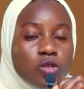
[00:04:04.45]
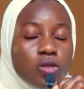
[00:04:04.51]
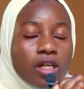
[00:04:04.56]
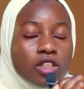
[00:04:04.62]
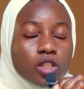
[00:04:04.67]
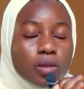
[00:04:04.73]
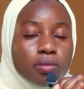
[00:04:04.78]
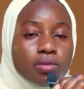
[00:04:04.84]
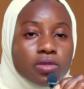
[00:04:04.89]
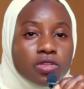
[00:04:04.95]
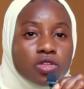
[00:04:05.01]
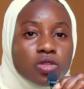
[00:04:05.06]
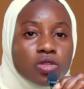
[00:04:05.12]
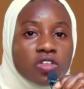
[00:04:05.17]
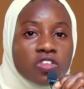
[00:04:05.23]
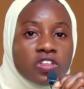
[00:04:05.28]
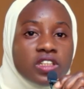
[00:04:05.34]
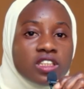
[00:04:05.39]
You are supposed
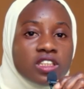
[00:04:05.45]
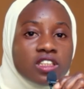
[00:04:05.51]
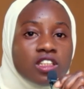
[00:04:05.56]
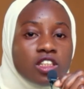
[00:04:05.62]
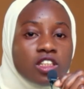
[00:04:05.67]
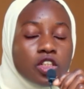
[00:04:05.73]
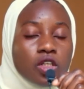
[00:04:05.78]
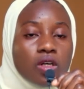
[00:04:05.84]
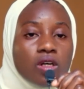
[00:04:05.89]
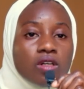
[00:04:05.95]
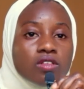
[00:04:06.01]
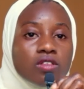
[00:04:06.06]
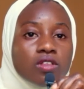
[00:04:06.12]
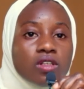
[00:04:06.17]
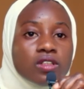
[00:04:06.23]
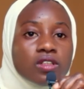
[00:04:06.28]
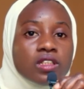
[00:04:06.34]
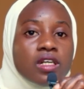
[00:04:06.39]
to credit the
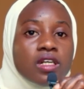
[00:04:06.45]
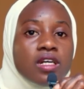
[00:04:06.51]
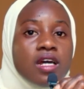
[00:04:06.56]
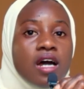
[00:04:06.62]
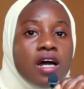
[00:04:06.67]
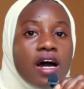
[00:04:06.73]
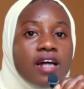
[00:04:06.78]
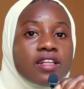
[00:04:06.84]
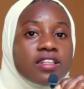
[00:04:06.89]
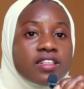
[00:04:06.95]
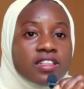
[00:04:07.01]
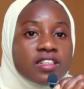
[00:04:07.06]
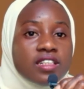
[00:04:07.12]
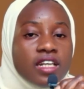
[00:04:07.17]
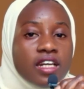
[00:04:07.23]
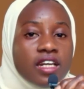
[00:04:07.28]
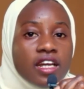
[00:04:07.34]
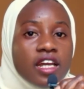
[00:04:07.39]
authors and the
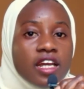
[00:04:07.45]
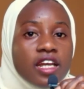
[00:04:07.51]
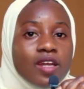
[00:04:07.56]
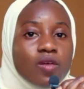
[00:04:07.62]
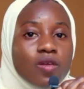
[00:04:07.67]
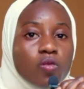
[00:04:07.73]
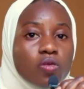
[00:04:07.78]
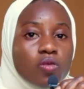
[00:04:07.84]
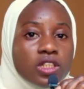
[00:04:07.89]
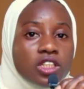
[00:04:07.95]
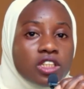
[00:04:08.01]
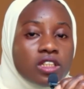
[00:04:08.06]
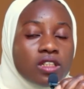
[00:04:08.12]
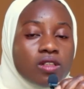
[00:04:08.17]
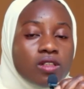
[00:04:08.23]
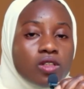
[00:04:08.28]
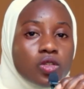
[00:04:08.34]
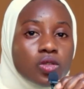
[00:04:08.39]
year in
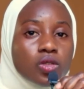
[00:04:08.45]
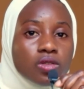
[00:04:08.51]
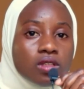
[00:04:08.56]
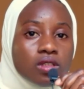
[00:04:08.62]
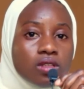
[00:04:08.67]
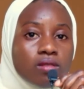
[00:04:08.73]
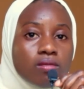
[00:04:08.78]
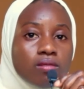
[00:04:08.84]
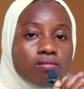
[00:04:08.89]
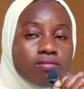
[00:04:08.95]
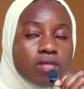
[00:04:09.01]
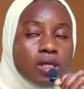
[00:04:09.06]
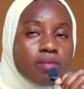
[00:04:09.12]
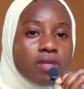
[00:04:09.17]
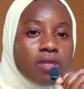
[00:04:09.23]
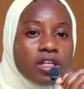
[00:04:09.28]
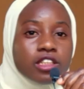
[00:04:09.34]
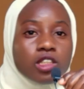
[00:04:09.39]
which those
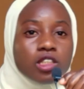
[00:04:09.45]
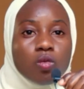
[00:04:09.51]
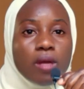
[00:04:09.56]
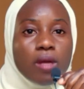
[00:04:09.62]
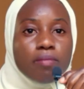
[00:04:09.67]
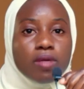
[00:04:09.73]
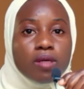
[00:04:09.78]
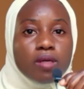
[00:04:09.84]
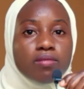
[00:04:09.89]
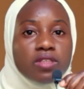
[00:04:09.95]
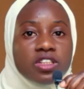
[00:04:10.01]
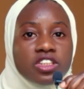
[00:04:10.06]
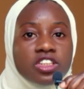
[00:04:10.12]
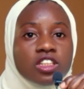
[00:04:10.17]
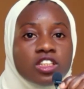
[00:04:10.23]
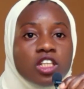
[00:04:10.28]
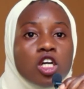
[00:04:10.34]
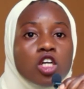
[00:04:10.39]
papers were
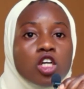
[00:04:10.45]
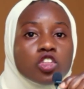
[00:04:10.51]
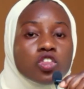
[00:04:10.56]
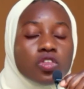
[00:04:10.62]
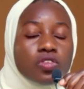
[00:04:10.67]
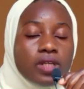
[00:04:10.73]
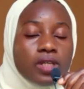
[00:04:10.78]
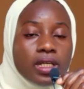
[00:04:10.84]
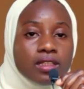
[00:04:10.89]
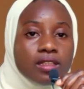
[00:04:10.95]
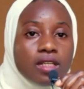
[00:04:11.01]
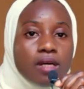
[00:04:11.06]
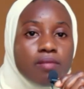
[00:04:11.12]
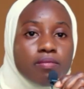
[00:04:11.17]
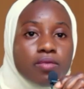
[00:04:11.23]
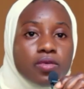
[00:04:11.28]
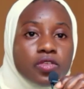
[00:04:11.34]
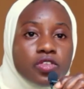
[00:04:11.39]
published. So for
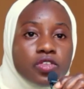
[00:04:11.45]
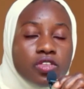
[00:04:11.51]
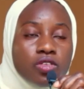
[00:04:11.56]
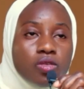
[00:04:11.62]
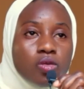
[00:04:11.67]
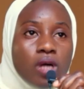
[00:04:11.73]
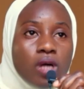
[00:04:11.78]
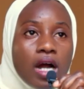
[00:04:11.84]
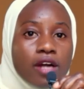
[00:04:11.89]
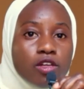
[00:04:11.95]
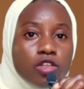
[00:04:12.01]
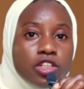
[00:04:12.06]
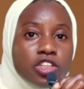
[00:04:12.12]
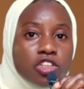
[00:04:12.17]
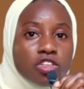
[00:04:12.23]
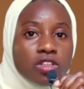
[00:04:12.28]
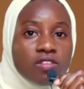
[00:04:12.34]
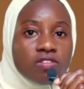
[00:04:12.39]
example, you are
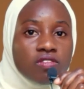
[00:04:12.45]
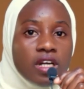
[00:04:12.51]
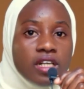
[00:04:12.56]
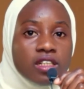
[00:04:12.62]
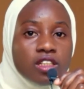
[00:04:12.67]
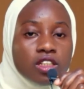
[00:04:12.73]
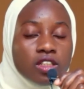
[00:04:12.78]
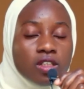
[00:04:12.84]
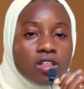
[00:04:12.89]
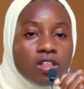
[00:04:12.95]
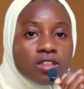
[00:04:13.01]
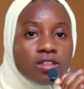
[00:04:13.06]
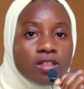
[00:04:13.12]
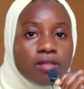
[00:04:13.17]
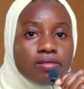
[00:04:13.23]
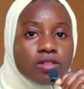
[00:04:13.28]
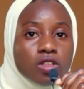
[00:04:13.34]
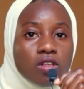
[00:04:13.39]
going to define the
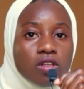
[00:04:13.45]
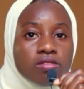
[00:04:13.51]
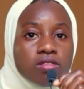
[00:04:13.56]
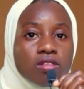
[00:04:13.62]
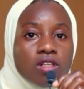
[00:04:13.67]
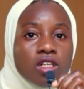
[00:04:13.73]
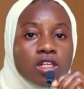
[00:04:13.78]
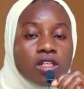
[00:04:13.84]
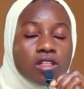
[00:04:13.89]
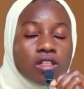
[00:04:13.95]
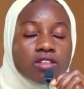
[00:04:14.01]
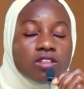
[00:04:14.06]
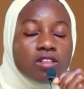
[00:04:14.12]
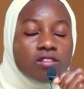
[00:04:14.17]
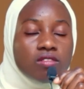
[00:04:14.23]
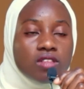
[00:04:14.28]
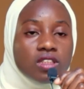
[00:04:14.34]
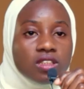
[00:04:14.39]
concept of
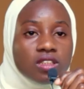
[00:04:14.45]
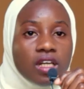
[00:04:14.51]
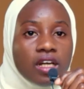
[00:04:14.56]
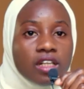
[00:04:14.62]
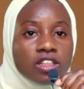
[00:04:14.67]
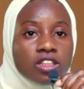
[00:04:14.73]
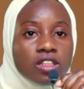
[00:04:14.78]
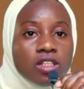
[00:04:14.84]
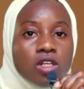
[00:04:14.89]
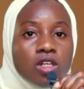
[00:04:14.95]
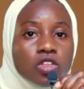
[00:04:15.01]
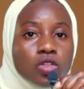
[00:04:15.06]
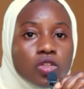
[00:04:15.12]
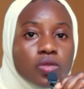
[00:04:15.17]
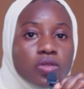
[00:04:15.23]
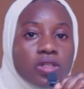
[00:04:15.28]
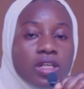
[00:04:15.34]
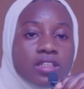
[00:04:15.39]
nursing research.
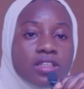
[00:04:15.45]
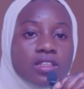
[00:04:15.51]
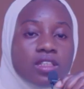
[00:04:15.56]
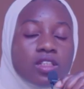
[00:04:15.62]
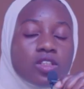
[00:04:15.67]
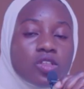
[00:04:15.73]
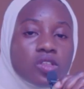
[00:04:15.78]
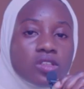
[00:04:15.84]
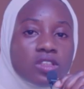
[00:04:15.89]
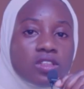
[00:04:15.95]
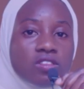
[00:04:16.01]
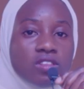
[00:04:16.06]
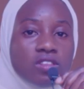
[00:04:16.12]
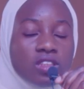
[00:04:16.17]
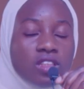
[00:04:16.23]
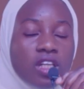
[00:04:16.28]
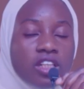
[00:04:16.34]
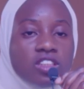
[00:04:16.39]
So you can say nursing
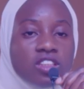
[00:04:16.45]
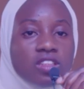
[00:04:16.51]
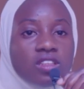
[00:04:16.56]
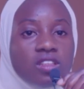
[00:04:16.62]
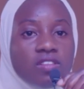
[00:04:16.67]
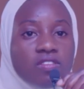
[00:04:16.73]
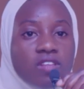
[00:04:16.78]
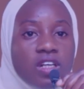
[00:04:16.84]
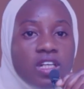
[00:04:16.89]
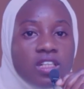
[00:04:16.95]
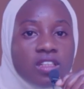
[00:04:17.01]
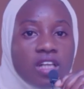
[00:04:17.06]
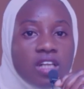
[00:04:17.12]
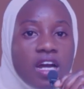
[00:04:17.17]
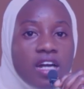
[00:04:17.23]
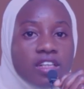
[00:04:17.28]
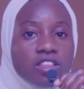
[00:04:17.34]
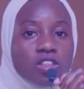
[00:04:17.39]
research is defined
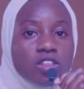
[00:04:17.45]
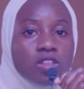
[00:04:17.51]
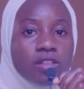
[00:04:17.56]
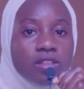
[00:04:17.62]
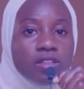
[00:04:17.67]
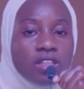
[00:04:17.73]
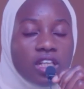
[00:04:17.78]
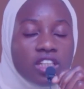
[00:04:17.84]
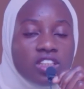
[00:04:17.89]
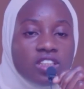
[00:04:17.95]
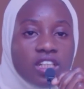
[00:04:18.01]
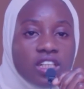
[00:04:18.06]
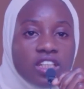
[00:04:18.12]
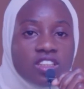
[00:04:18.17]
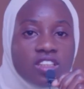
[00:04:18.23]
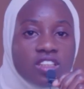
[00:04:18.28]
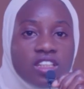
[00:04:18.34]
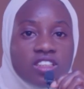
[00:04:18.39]
as dash
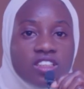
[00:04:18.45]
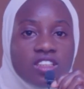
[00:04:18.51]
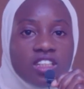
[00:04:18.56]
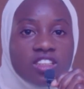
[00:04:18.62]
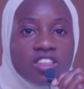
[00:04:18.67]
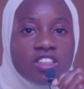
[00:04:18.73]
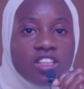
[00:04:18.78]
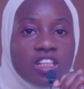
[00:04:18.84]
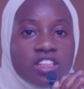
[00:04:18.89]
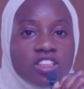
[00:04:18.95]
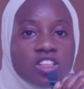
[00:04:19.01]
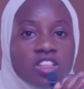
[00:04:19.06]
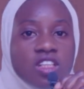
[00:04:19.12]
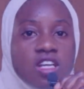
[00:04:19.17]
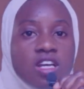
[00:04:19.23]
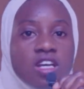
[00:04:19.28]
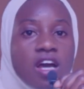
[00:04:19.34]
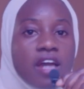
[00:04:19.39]
dash dash dash dash,
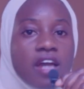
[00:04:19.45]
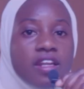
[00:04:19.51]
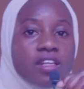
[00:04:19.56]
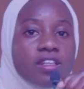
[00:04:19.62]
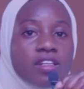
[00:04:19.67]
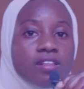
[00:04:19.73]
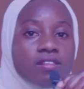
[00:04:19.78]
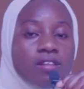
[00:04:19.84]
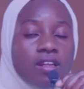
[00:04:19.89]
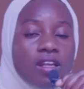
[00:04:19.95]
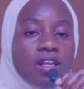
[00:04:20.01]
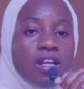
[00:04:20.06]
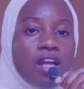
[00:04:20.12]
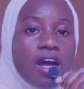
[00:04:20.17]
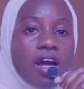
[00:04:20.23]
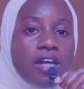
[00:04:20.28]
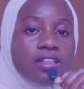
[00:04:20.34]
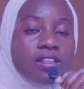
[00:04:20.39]
and then
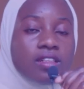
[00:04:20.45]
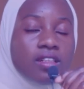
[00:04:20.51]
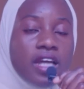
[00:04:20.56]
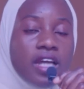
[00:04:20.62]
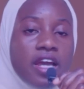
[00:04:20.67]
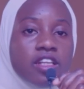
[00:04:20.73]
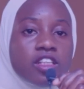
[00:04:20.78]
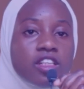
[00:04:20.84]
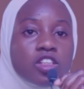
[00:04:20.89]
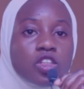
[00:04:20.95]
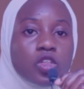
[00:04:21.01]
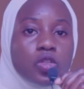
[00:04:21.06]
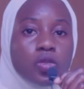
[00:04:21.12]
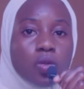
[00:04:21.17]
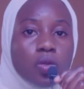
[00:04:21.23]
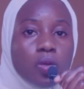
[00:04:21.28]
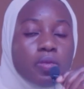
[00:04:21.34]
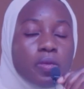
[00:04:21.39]
at the end
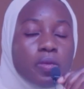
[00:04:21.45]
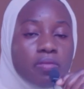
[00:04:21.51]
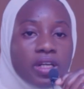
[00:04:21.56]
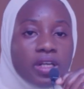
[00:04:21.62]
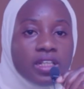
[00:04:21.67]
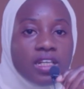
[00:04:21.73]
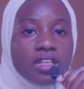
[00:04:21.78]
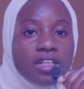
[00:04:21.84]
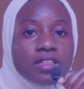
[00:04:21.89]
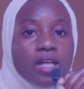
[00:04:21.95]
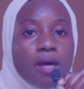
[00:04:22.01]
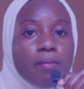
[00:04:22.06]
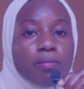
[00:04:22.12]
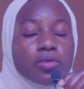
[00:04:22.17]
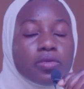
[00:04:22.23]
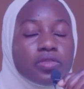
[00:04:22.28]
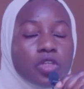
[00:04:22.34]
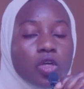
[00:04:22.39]
you open bracket
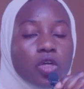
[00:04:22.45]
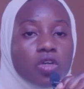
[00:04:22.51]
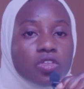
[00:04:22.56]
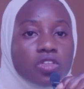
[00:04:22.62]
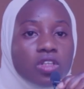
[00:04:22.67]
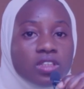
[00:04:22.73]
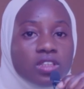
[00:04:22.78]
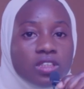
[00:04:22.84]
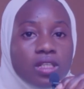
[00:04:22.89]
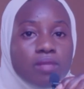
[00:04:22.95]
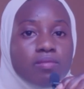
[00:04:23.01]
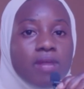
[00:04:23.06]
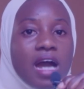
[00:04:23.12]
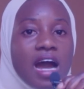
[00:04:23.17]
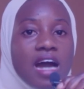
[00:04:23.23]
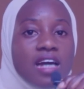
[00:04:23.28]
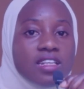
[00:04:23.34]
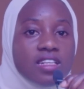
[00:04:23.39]
and put the author's name
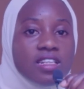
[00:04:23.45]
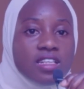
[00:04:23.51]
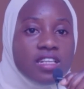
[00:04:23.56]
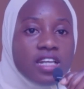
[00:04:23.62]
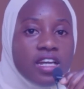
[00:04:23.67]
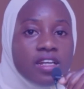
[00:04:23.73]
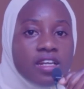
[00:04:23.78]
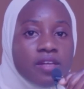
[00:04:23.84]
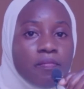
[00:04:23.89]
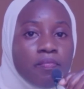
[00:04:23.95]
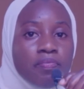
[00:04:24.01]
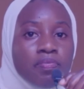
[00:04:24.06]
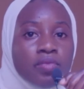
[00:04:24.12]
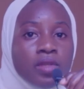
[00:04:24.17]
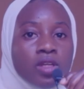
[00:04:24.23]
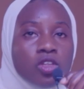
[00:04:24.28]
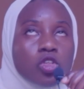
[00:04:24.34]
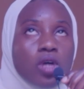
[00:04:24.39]
and the year.
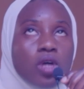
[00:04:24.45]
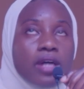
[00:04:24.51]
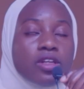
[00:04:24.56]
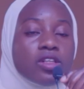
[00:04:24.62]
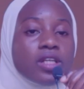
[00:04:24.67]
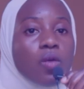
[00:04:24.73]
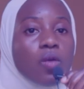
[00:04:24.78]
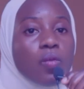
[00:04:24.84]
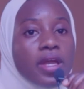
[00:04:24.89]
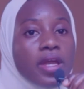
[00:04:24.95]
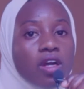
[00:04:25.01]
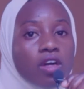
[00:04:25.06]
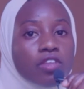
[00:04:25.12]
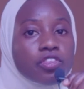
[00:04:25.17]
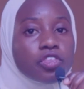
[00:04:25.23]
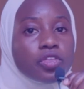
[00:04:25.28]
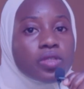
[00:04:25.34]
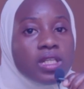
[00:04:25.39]
So another way
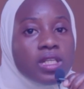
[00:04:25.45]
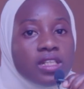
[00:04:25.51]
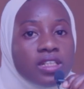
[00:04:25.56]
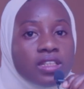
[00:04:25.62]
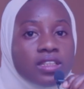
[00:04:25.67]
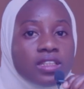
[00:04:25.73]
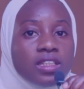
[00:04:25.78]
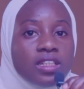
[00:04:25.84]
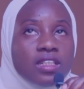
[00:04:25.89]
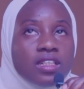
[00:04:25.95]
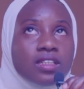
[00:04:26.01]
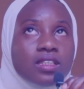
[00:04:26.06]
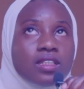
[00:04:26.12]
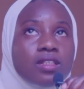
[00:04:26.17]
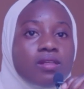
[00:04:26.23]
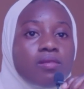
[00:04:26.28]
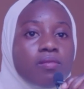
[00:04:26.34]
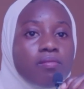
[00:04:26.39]
of doing it
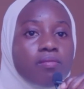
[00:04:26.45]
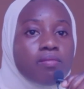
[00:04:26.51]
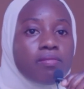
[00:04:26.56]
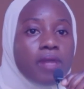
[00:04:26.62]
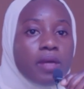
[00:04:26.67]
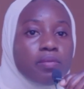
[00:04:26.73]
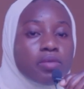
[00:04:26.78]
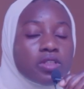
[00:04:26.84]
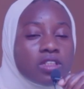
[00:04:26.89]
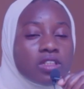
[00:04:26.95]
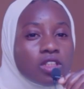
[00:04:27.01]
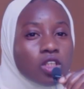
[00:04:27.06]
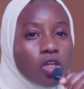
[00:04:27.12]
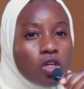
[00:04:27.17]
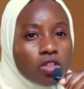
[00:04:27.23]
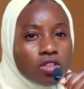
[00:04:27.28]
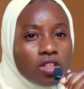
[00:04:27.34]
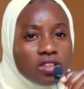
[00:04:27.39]
is by putting
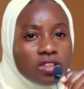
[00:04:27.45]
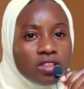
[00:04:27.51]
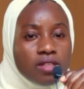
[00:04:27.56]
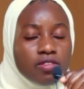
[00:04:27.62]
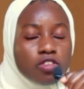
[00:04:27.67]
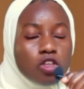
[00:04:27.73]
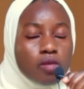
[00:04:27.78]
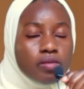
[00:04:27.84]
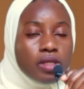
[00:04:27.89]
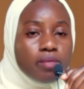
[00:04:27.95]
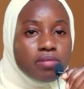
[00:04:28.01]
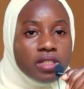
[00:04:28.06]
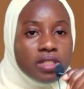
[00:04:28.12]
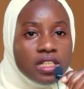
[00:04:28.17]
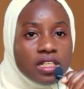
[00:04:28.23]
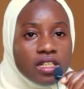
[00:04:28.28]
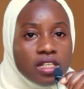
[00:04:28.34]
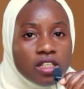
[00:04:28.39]
the author's name from the
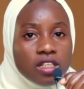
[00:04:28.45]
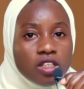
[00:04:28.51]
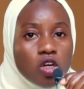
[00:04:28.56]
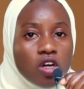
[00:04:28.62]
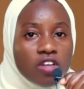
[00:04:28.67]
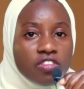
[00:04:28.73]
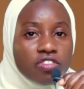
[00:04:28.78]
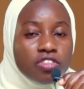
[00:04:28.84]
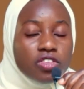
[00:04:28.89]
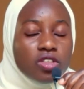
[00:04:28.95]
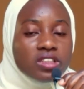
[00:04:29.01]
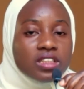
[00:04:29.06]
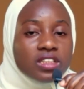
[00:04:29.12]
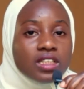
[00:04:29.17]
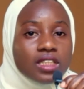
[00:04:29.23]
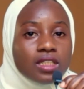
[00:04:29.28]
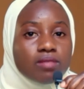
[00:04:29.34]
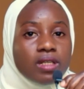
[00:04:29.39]
beginning of your
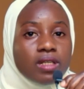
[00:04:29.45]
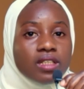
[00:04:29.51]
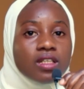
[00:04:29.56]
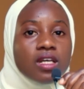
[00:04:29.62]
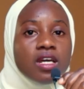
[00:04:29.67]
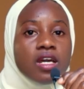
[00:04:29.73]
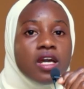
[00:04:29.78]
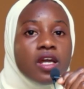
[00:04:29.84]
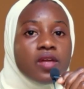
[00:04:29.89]
statement.